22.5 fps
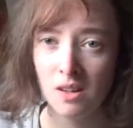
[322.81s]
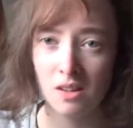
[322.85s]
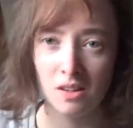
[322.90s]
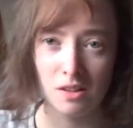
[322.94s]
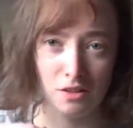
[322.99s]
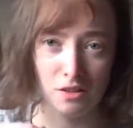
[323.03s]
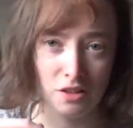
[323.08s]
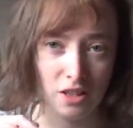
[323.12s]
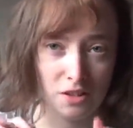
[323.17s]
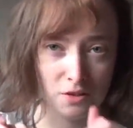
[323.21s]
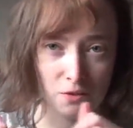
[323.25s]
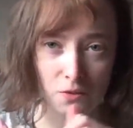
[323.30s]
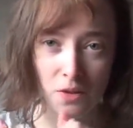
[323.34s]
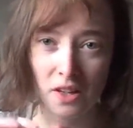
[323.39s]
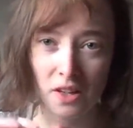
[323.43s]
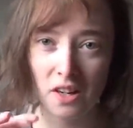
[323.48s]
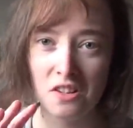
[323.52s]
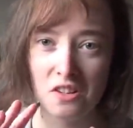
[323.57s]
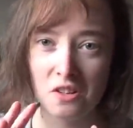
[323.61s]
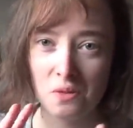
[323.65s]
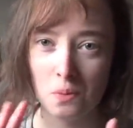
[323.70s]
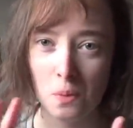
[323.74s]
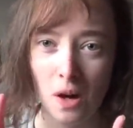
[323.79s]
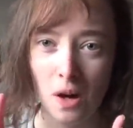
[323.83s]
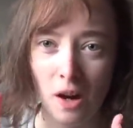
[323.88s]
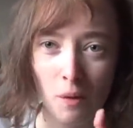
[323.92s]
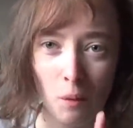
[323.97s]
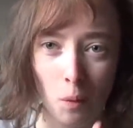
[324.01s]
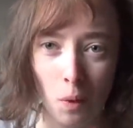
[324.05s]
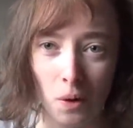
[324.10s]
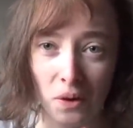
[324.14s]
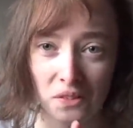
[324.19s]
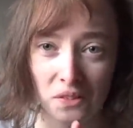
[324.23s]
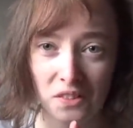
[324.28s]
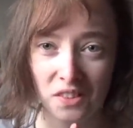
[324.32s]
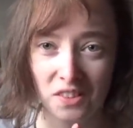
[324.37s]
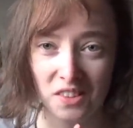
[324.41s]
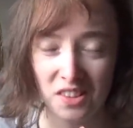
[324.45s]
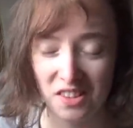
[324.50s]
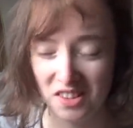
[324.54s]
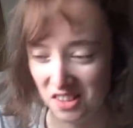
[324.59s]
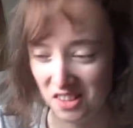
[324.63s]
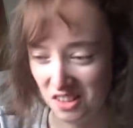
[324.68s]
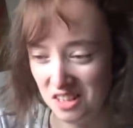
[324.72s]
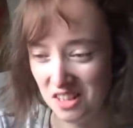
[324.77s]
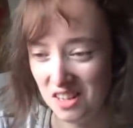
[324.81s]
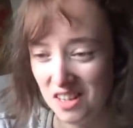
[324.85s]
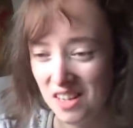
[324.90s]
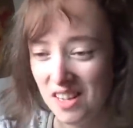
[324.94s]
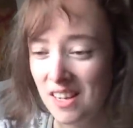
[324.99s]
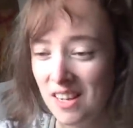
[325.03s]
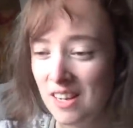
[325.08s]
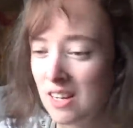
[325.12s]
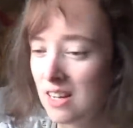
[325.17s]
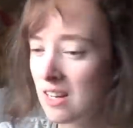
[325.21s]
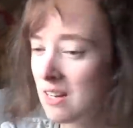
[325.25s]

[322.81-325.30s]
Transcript: because that's really just what I wanted to see.